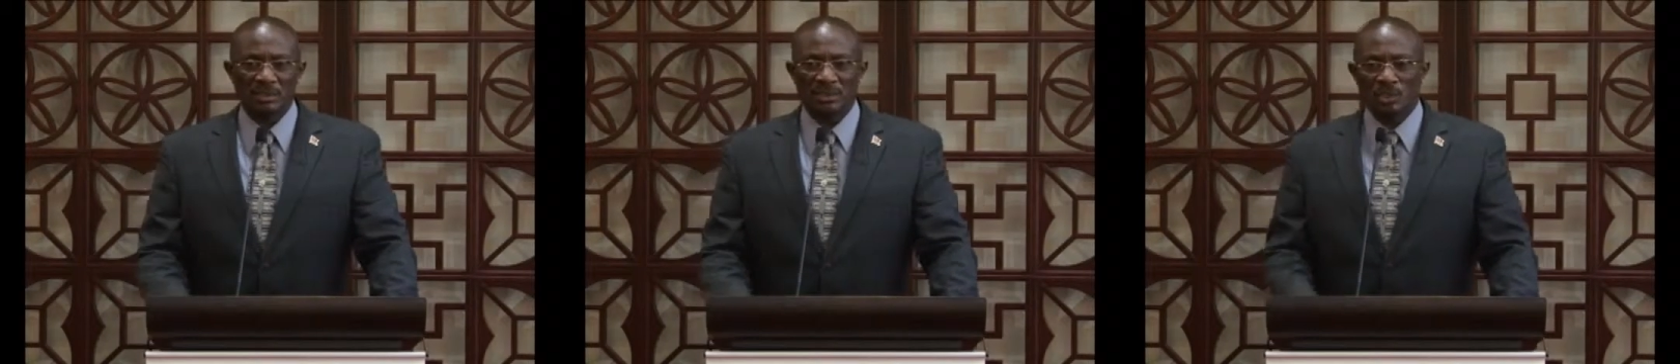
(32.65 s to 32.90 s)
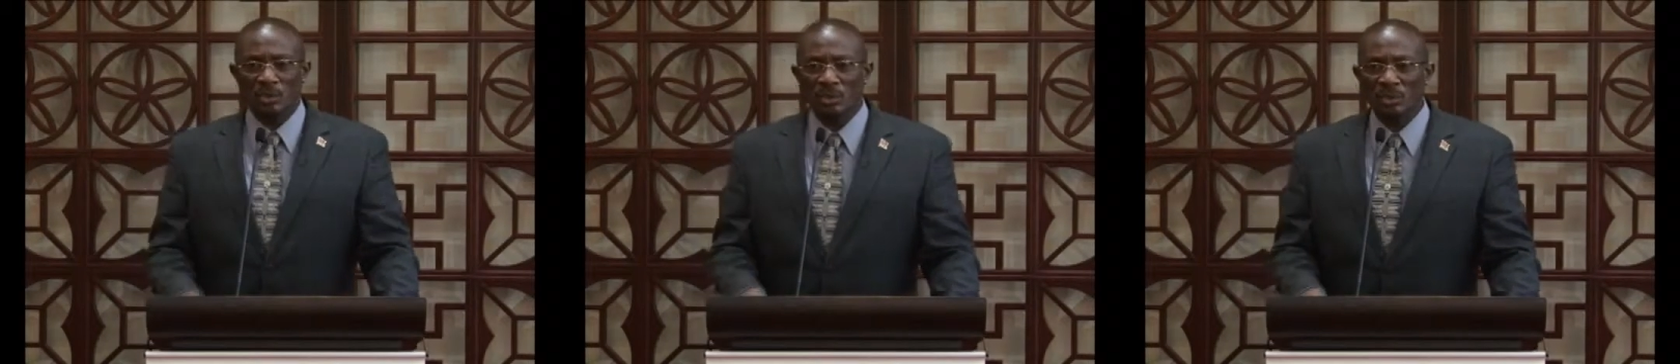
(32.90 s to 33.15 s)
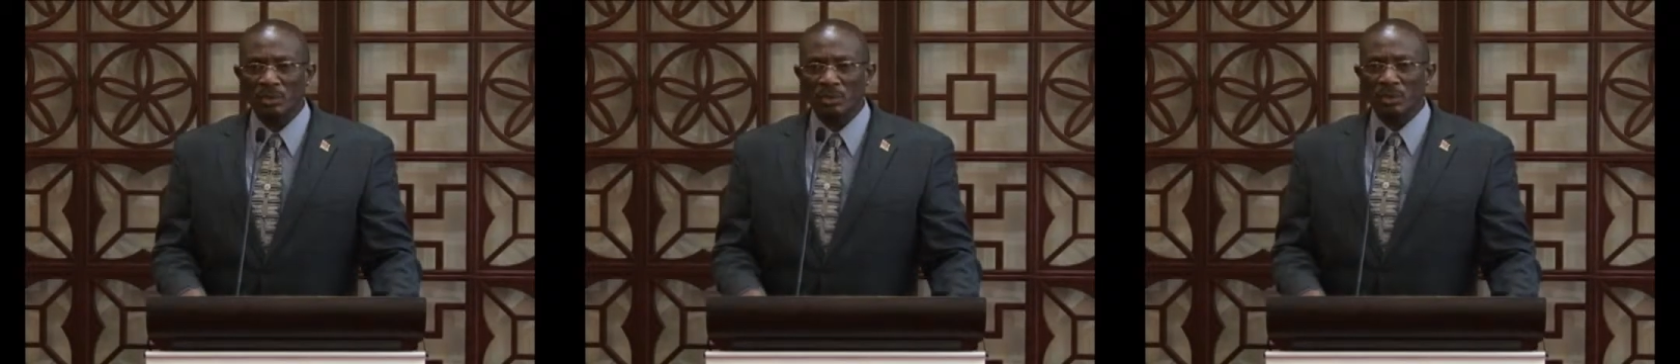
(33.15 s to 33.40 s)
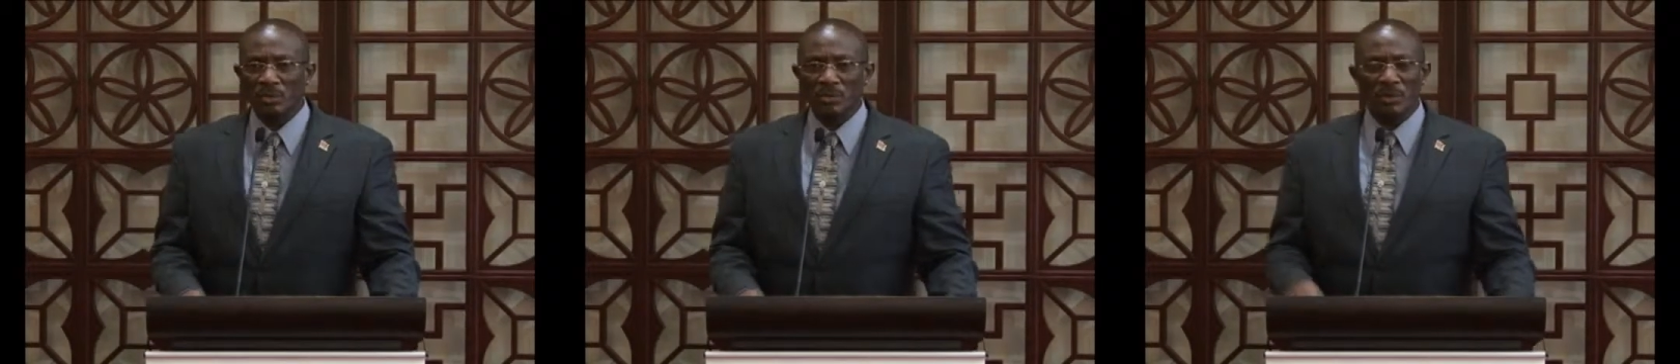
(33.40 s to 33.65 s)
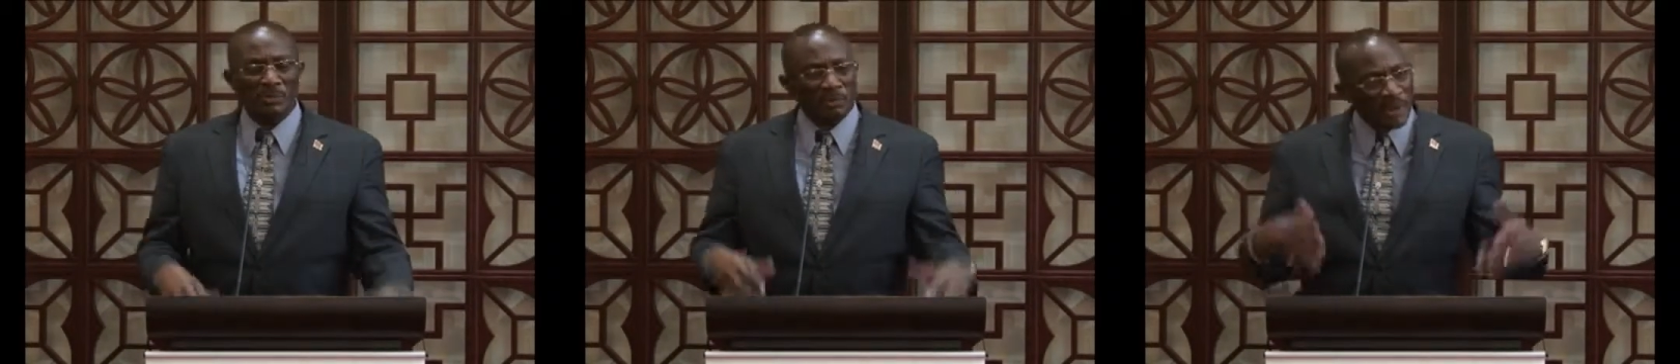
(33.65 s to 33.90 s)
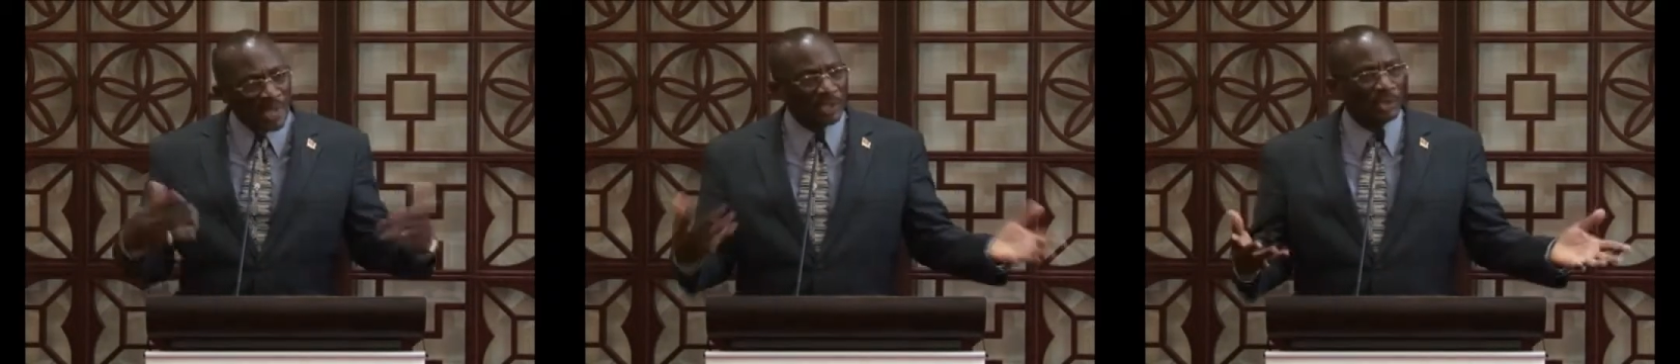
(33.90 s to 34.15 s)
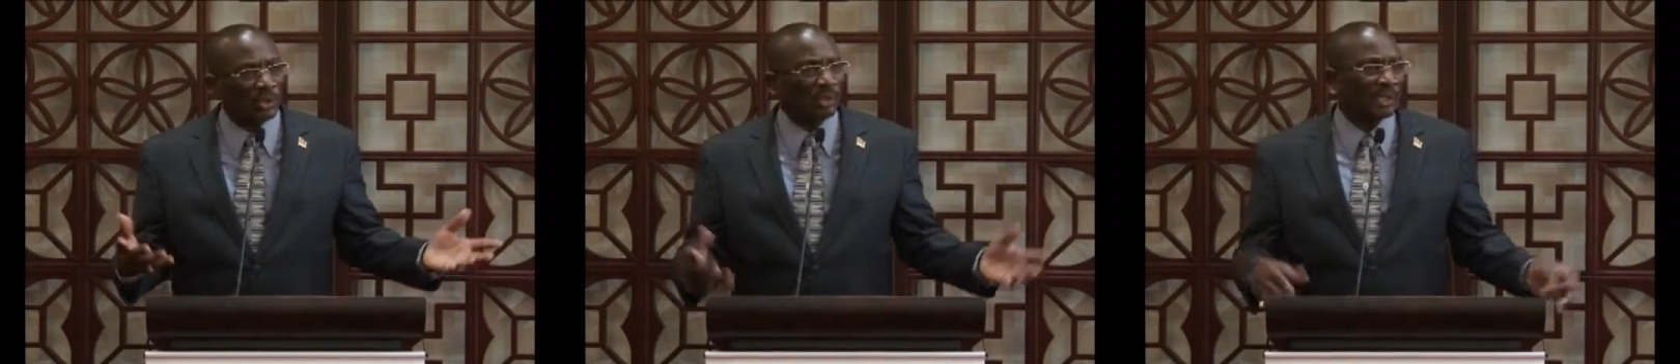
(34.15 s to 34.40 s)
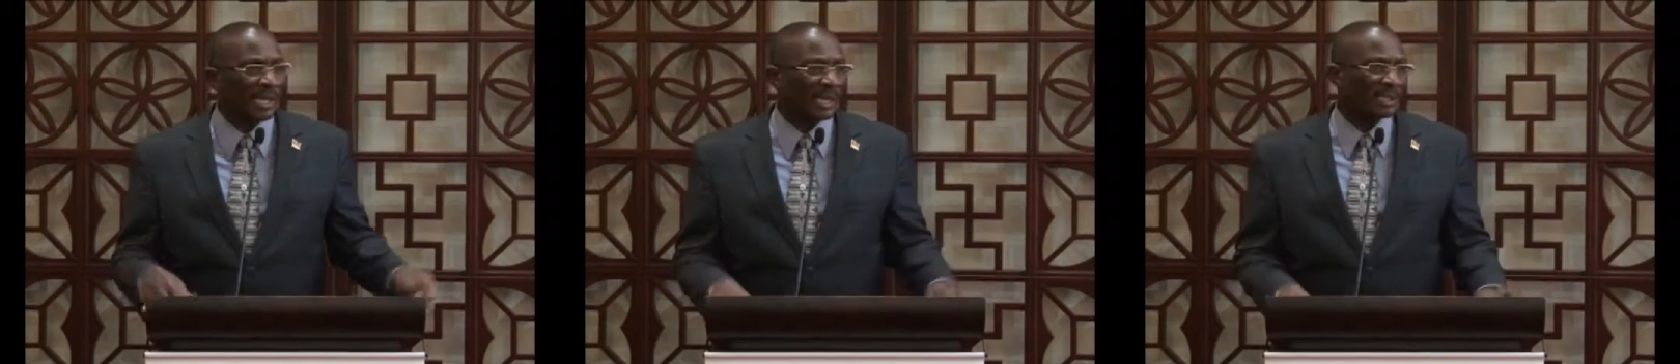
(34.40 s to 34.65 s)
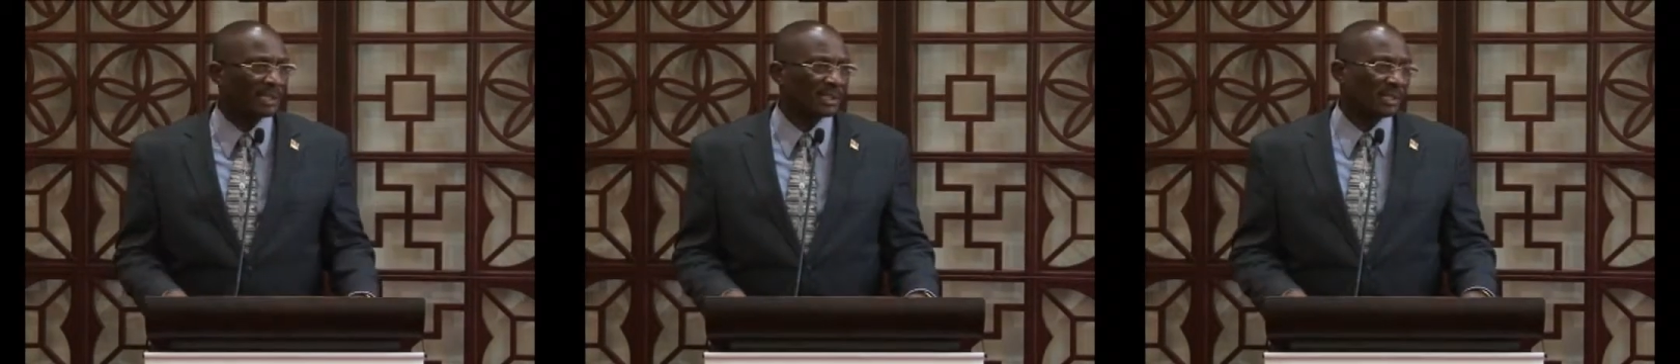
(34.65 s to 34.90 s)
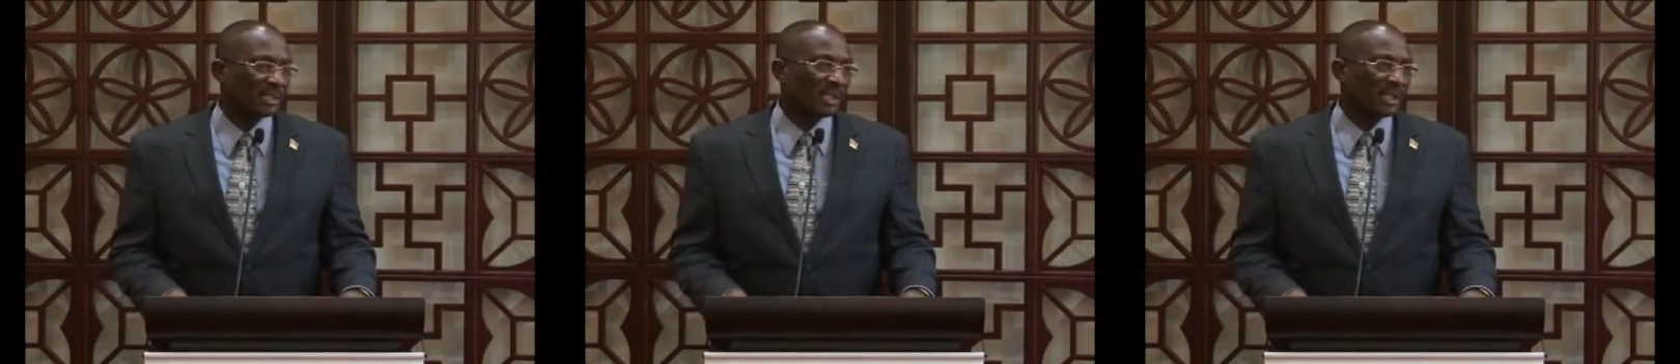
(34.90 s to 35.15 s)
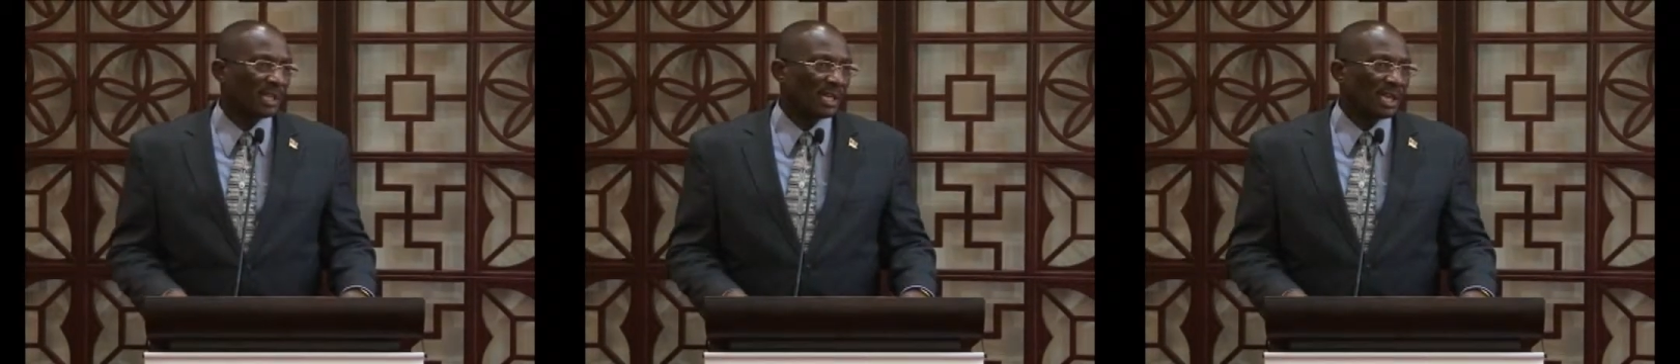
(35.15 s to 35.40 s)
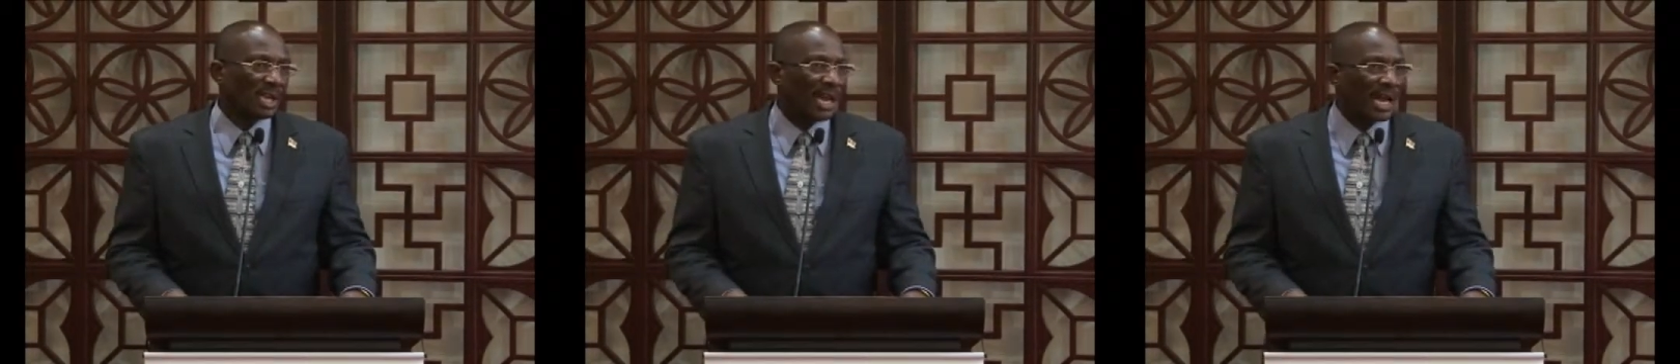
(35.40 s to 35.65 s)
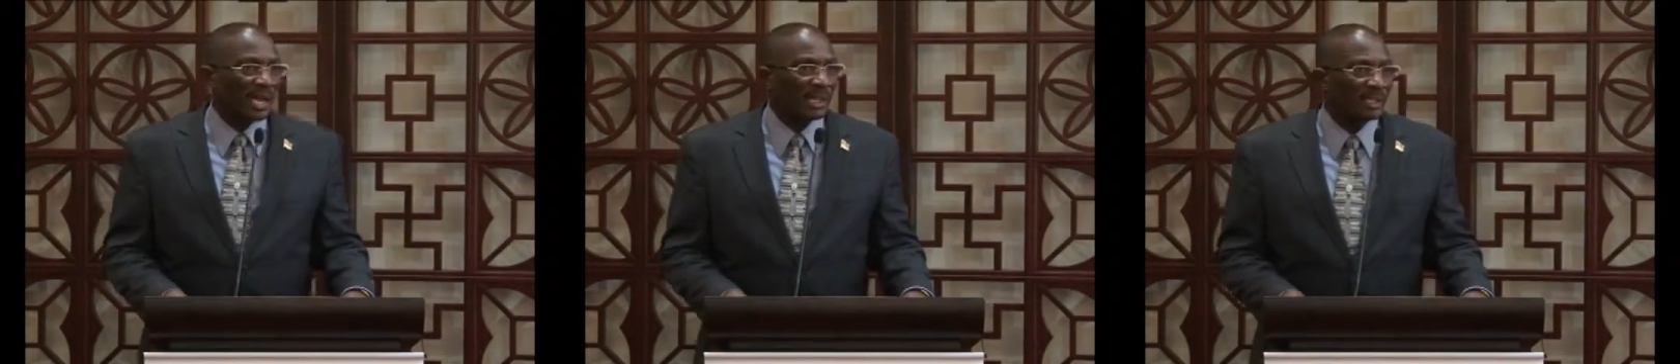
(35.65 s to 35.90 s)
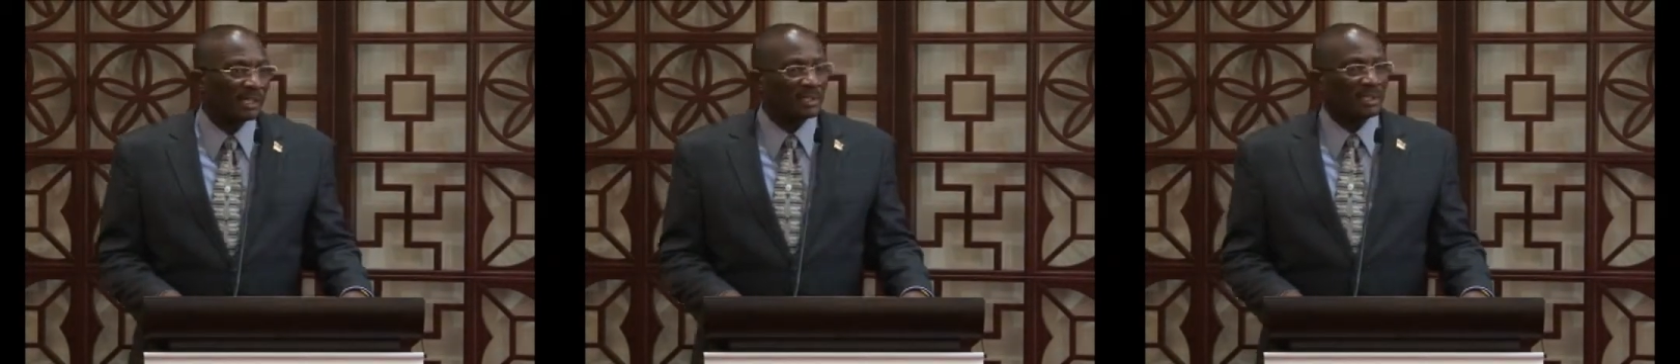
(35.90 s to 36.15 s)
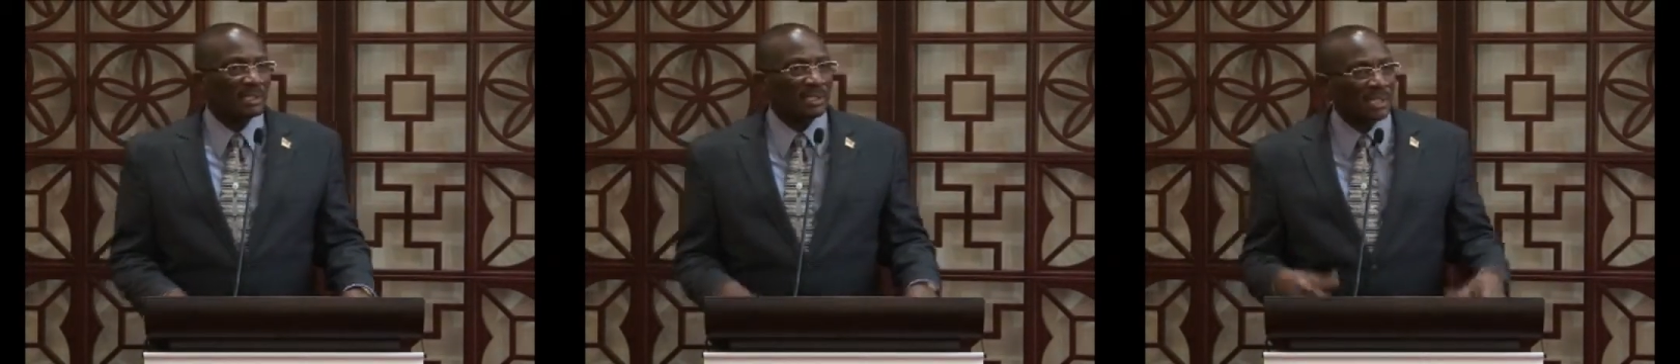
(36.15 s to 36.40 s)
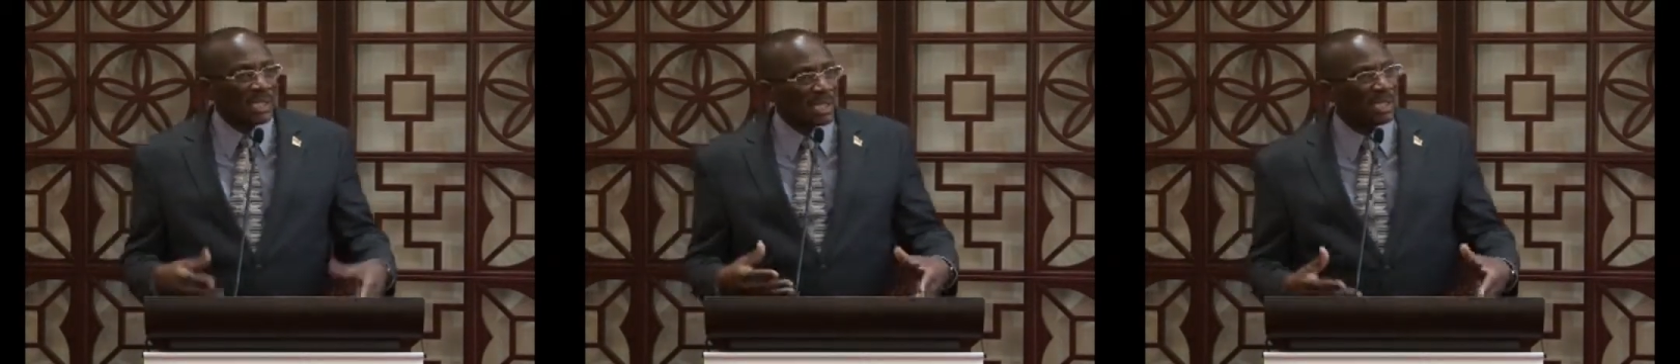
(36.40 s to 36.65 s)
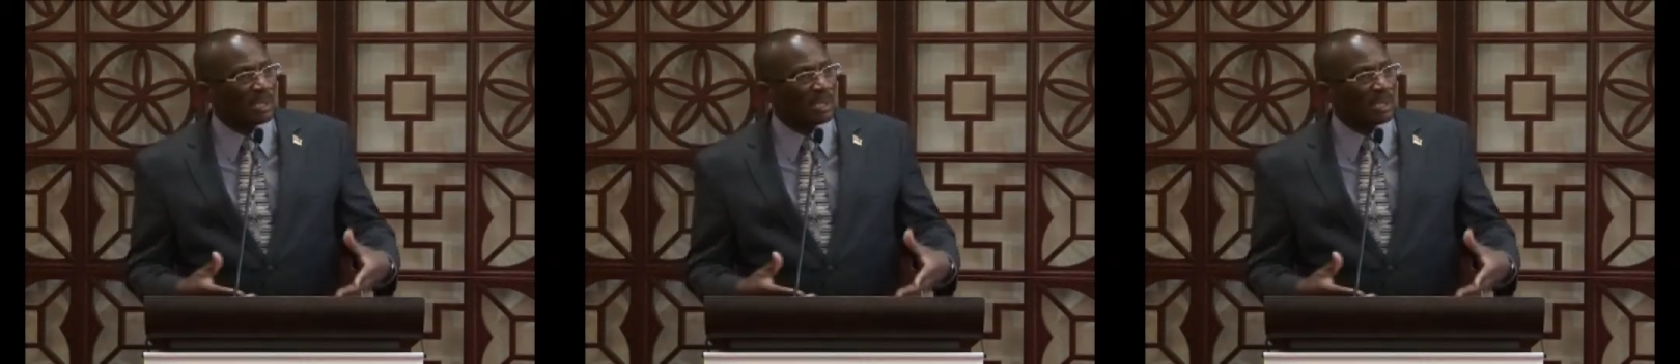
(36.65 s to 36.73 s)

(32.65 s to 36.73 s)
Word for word: should reflect on that and see the